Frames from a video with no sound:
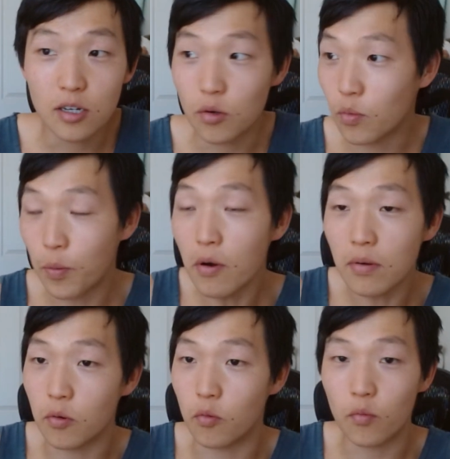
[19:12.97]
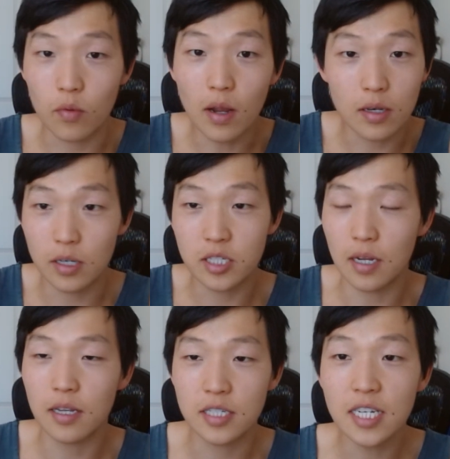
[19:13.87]
Putin,
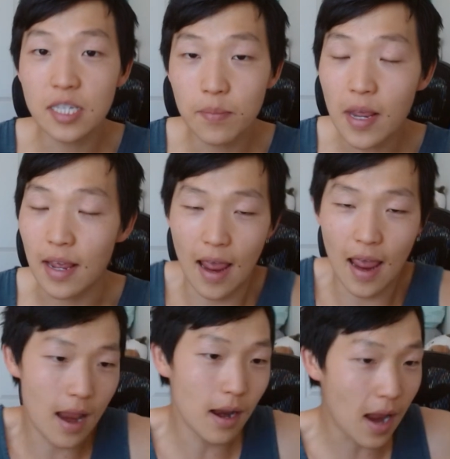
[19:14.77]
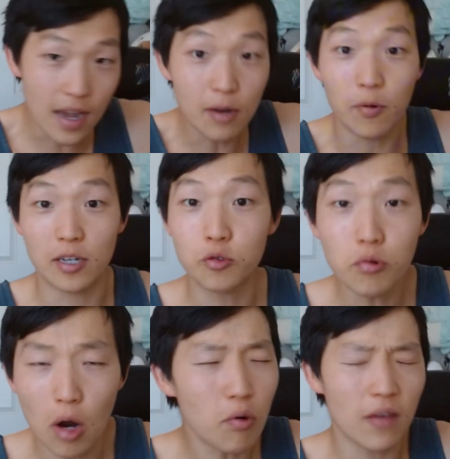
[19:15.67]
Xi Jinping, anyone,
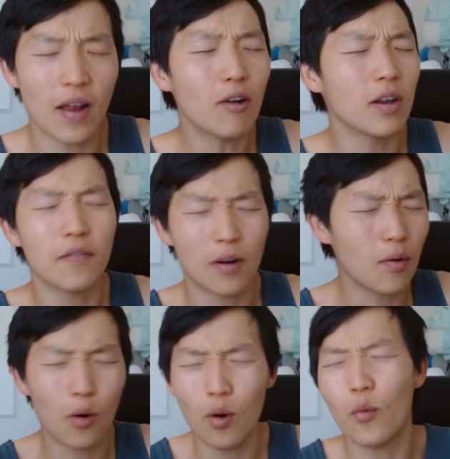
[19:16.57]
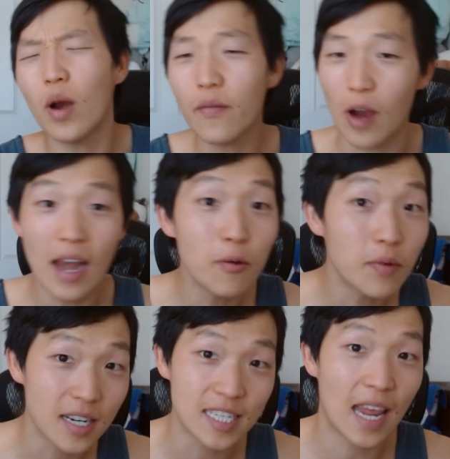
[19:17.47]
Trudeau, even, I don't even know, whatever.
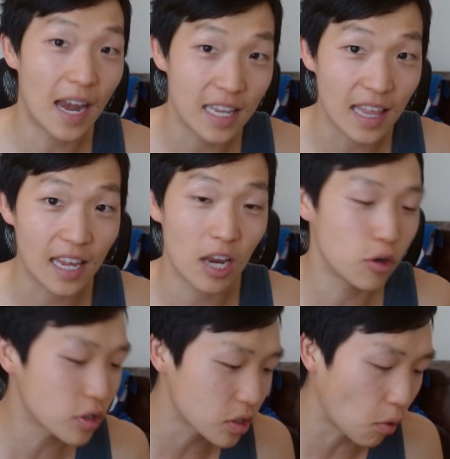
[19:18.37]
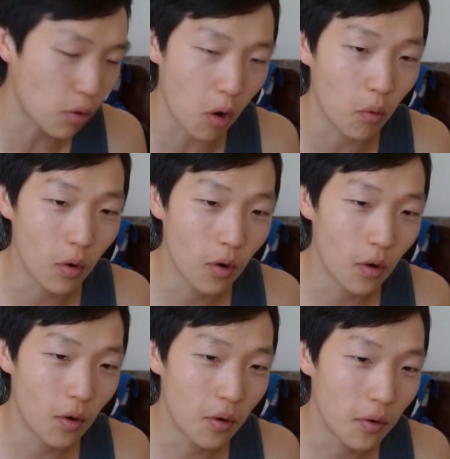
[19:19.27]
Anyone could say anything, and you just don't know,
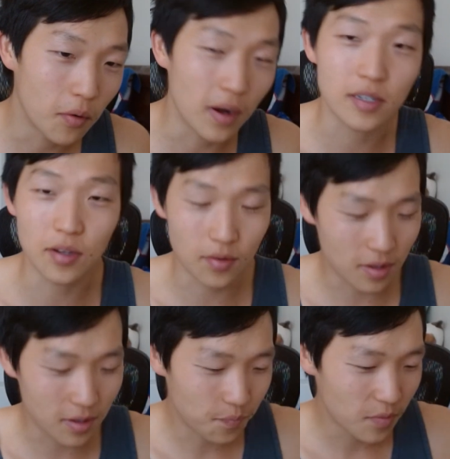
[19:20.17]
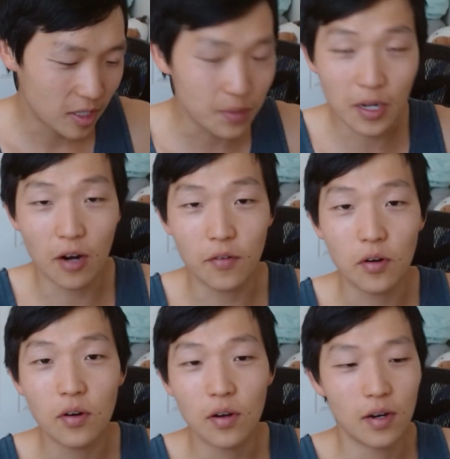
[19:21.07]
right? So just be
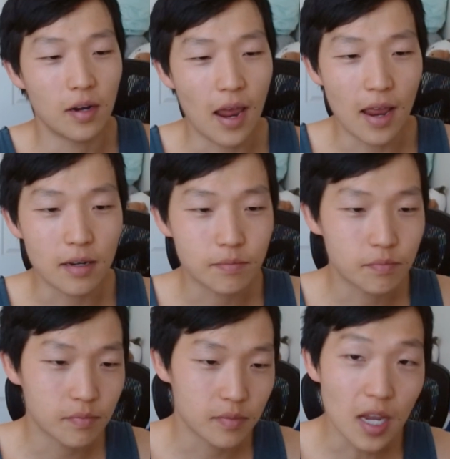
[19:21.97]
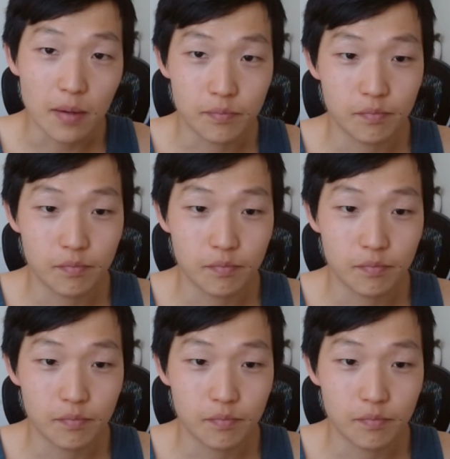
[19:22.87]
careful, and yeah.